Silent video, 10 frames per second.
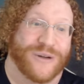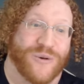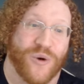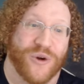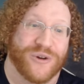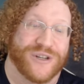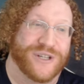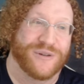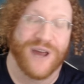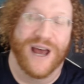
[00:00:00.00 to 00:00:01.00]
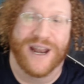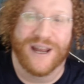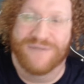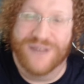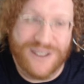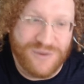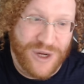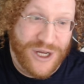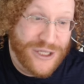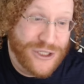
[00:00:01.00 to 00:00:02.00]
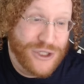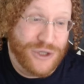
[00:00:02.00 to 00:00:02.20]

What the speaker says: quarter to do that. If this was